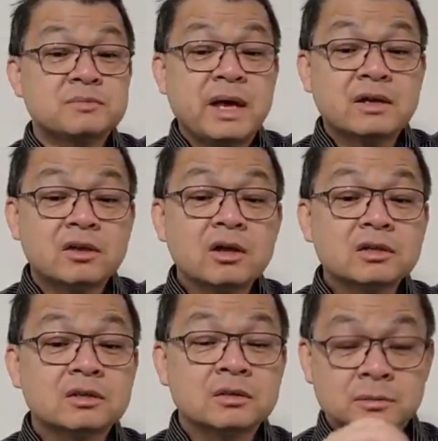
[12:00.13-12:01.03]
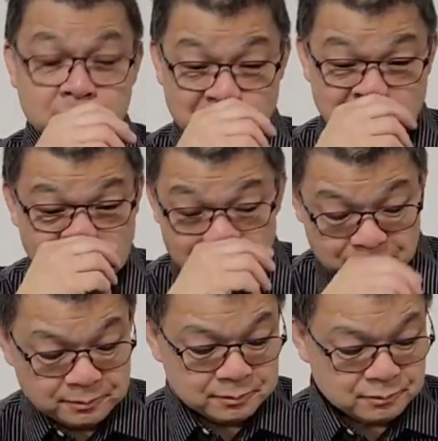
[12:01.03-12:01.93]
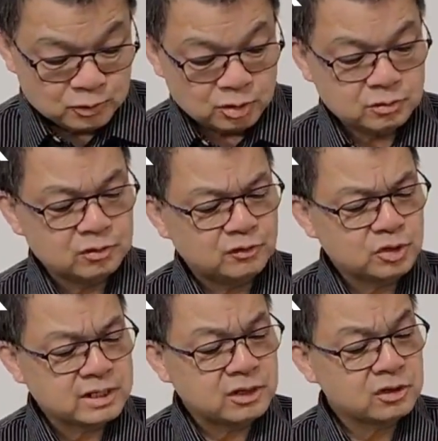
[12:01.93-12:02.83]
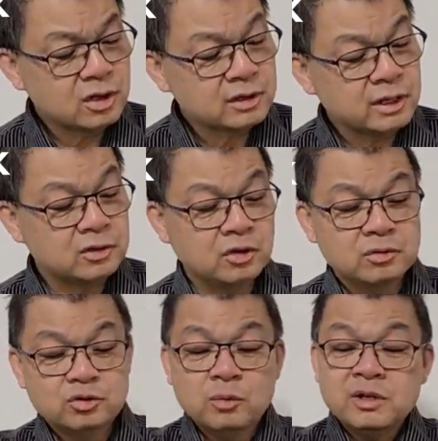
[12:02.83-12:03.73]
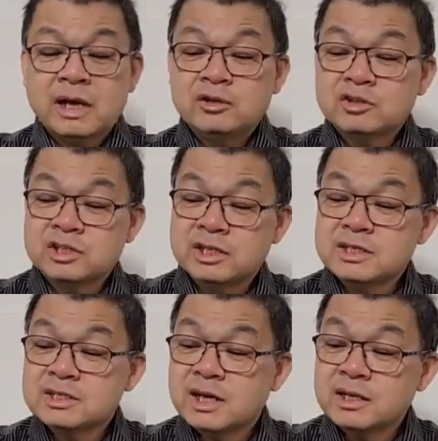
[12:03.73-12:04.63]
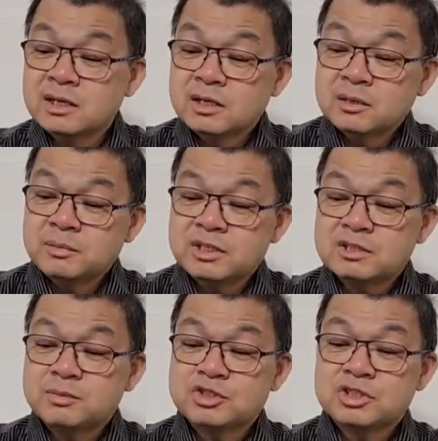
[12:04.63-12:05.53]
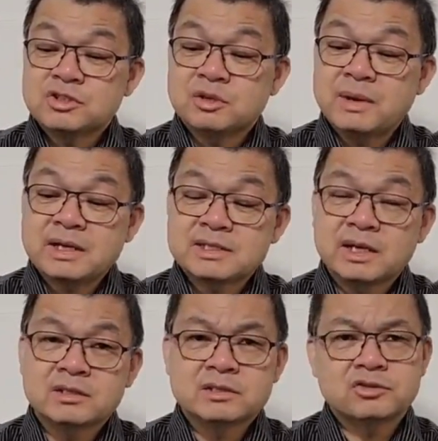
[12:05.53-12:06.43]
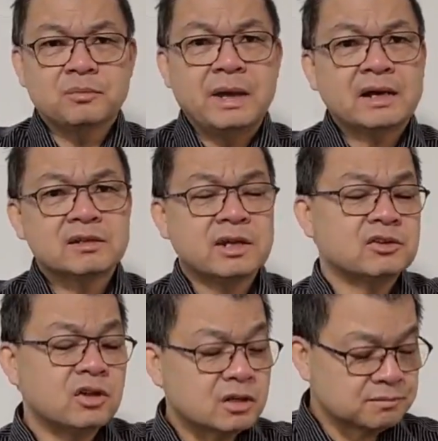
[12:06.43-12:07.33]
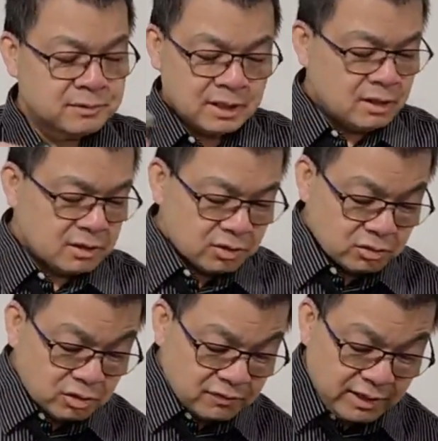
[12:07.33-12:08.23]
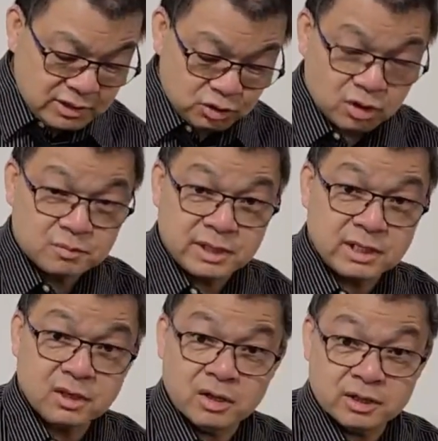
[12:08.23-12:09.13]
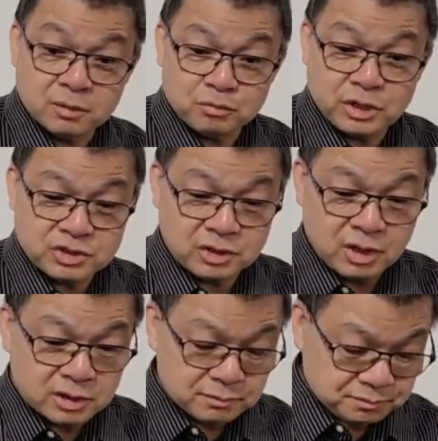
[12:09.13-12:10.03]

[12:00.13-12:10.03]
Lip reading: back lock, okay? Reverse liner lock, I don't know. Normal liner lock's on the inside, but this pushes to the back side. So a back liner lock, don't know the fancy term, but they call that compression lock.